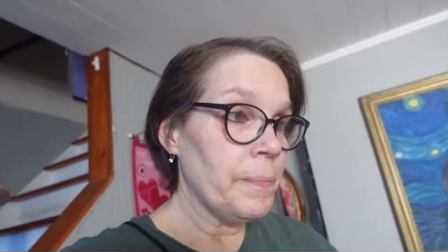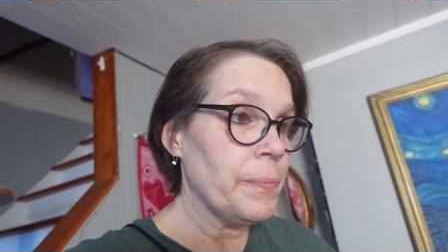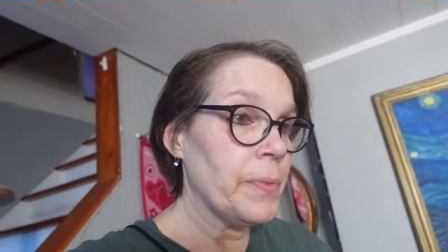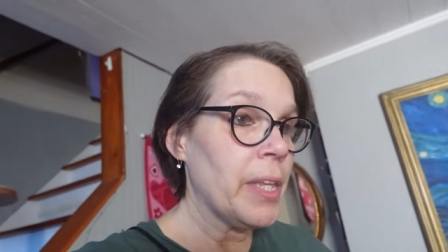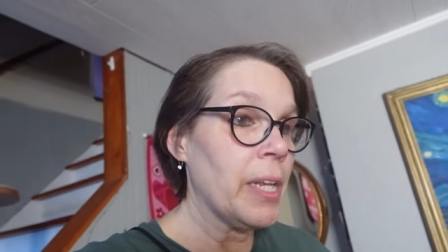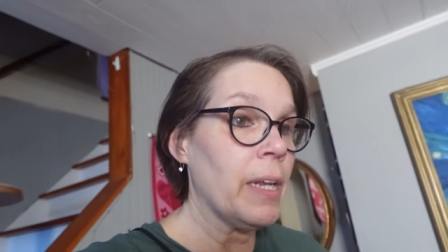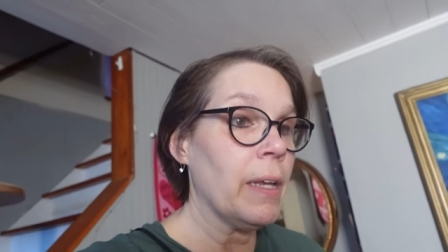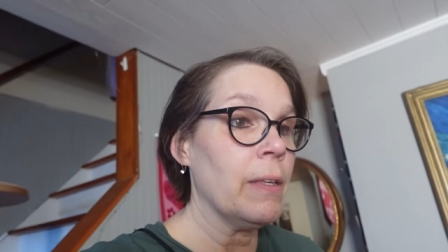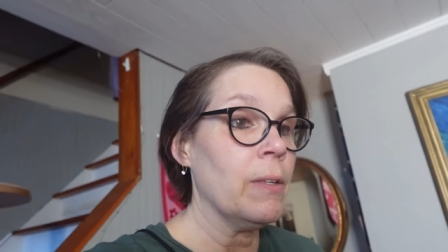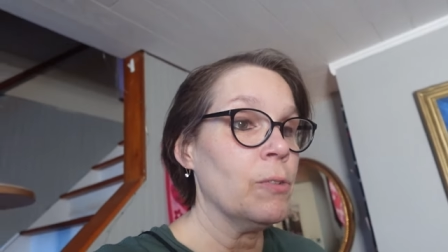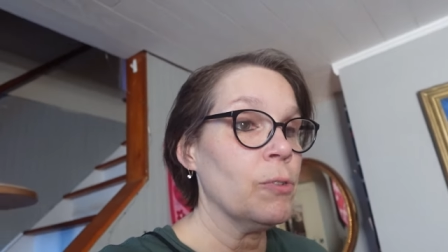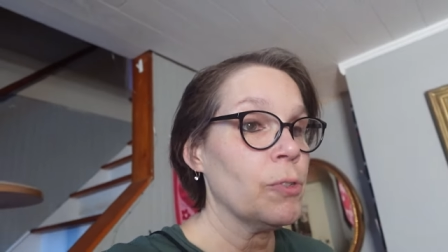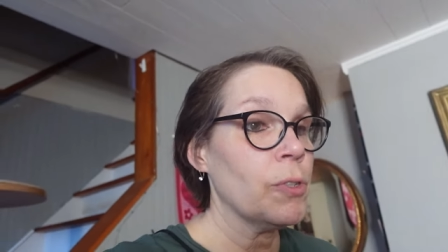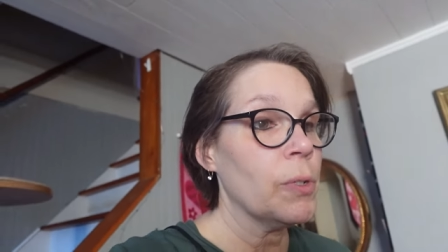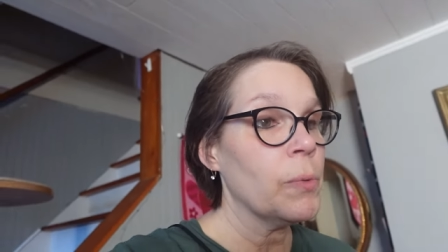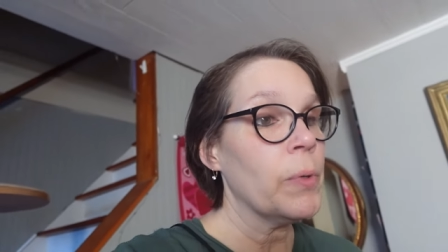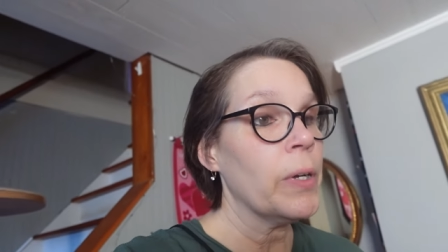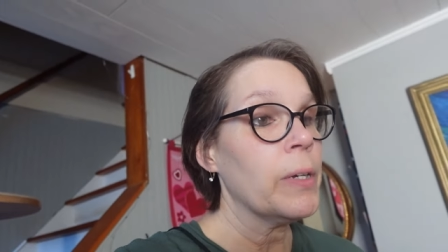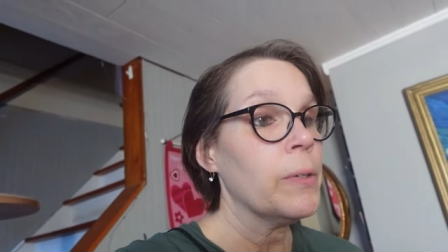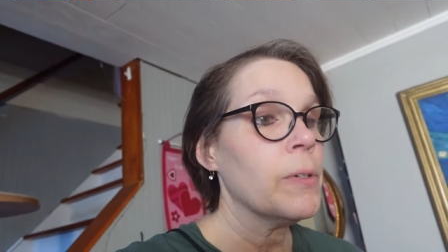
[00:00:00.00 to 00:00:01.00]
that I usually
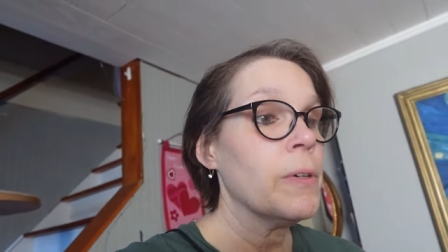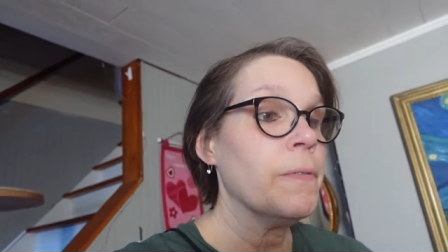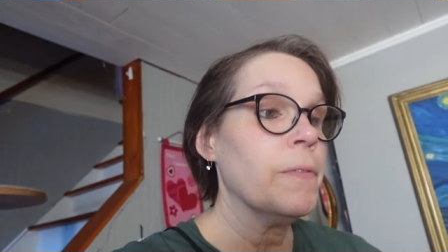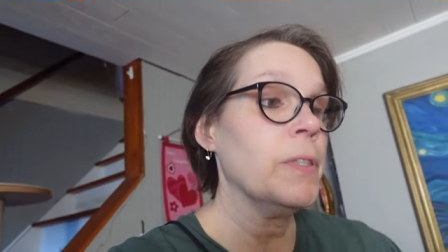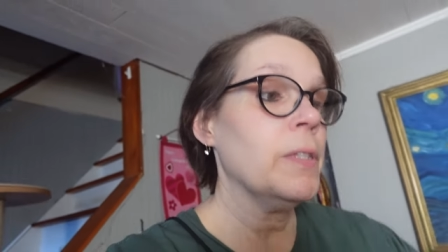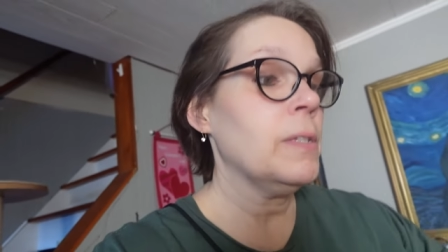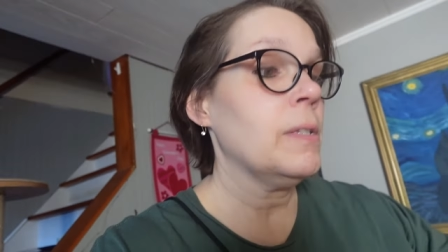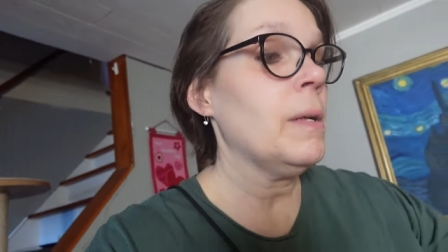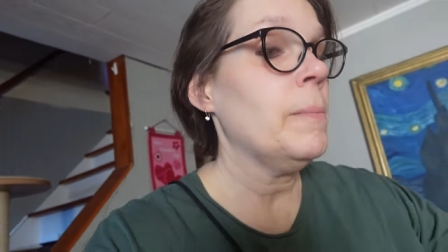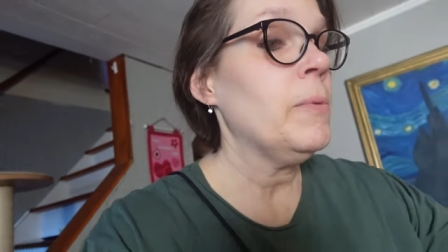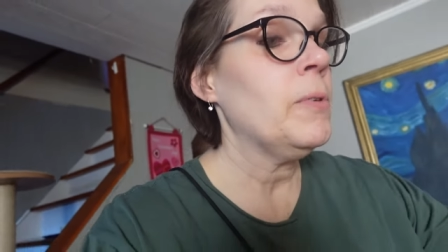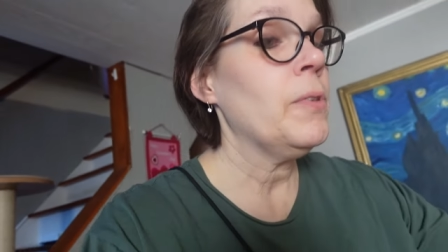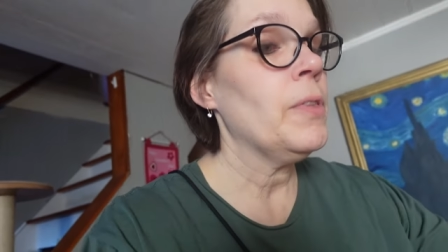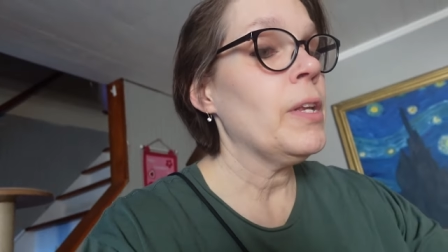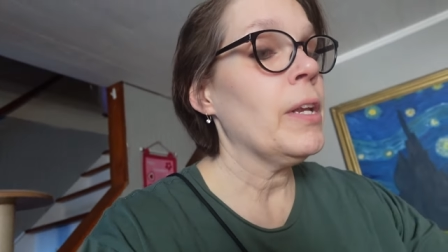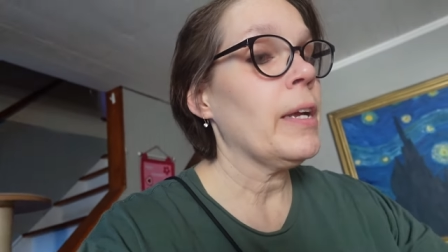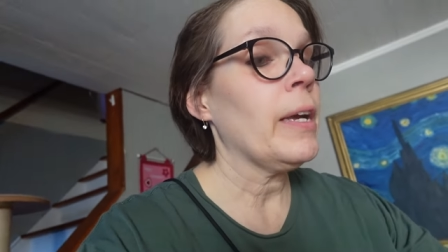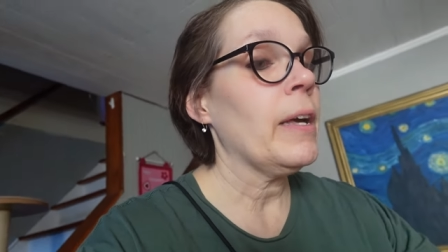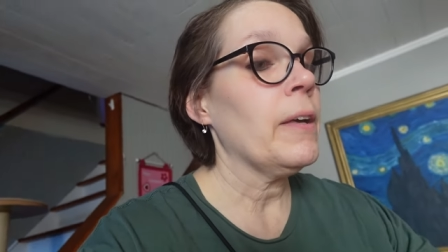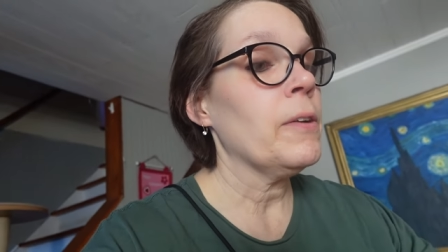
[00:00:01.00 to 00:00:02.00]
wear over the summer
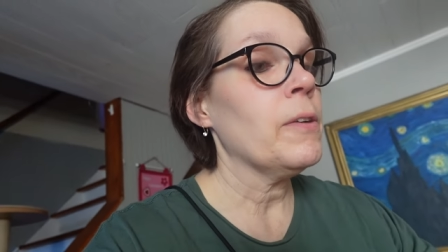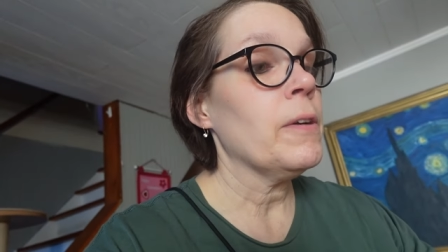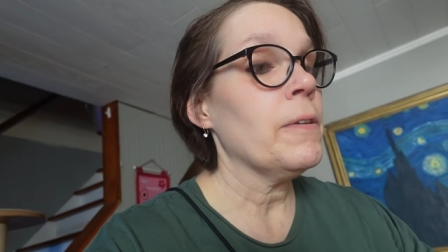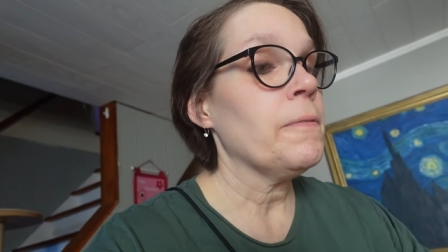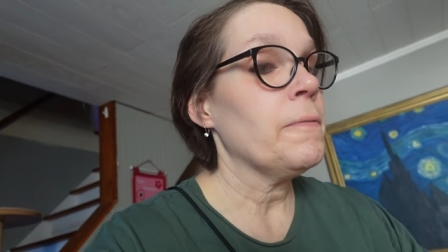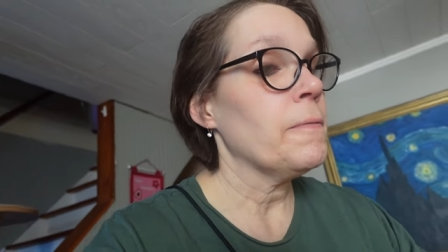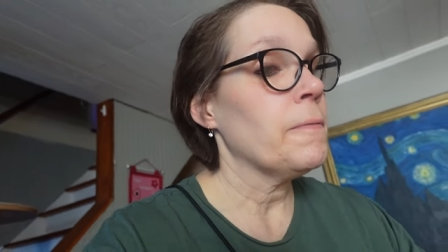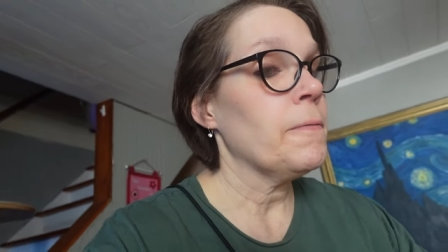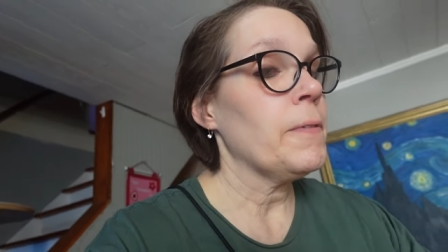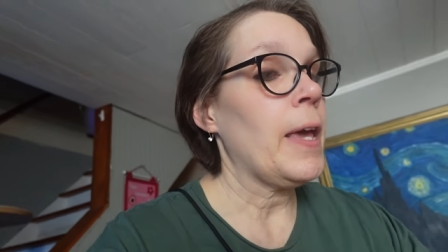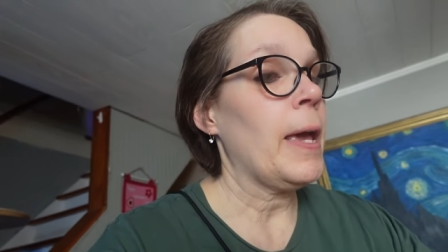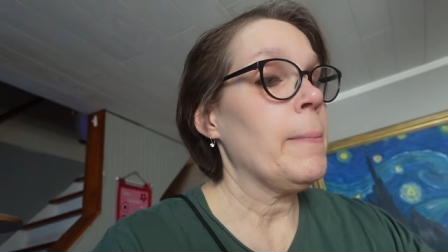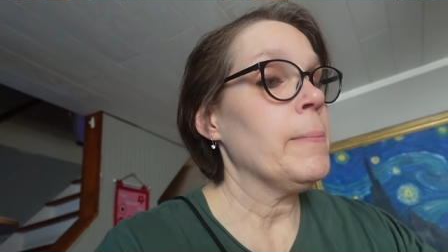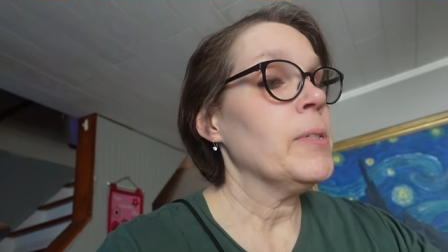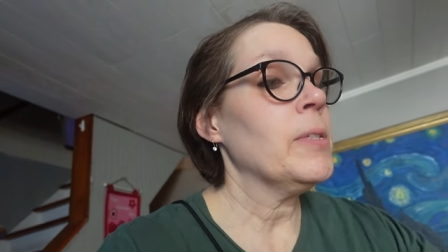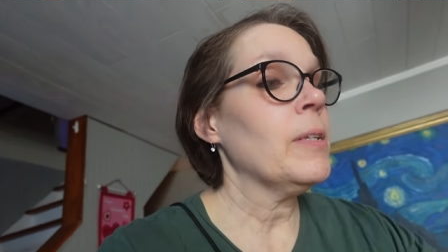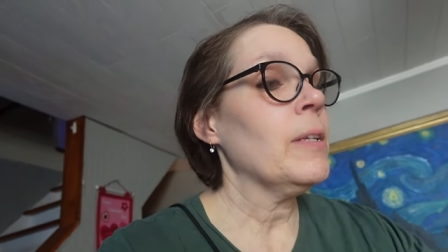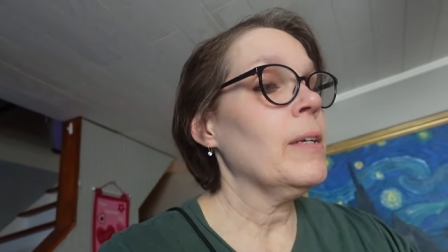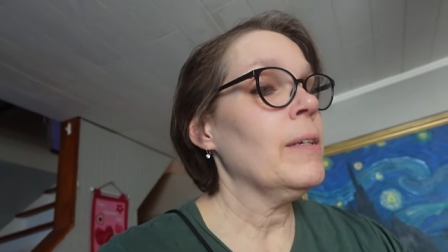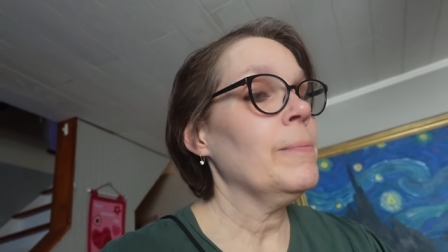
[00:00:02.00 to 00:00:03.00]
that I got off of
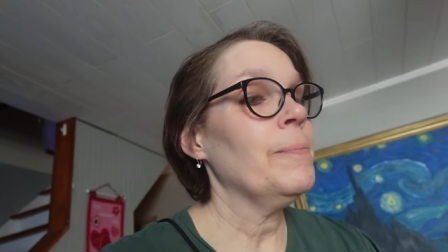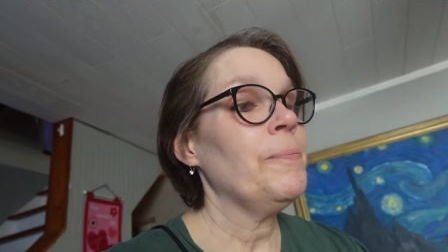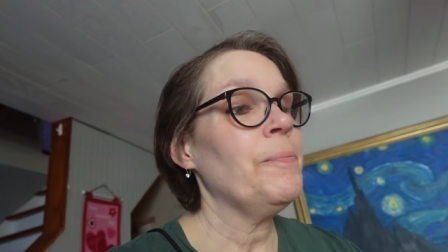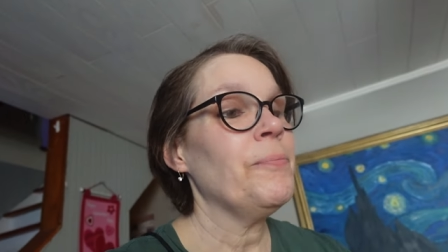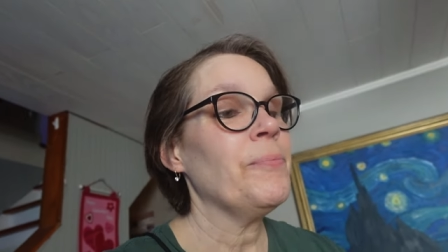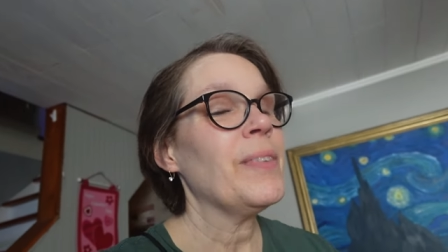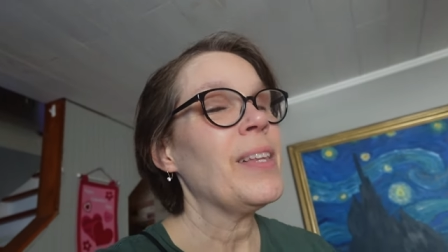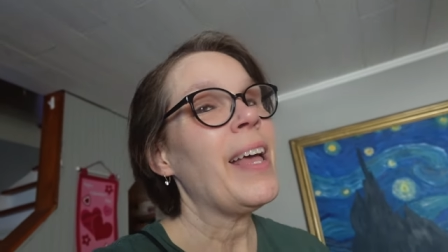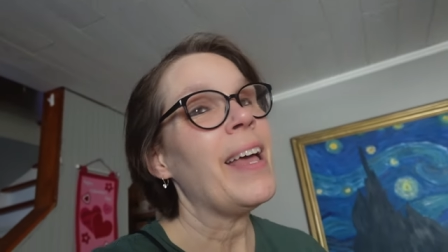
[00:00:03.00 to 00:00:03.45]
Amazon